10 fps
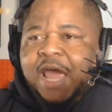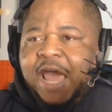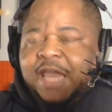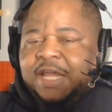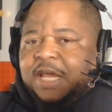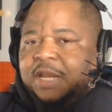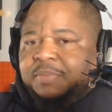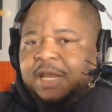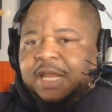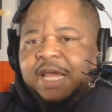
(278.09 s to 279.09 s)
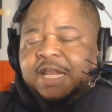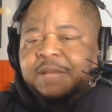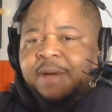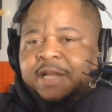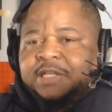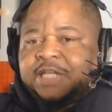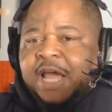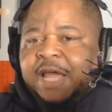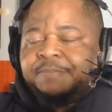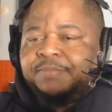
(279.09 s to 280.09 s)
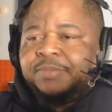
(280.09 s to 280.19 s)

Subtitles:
And it could have been anybody's game.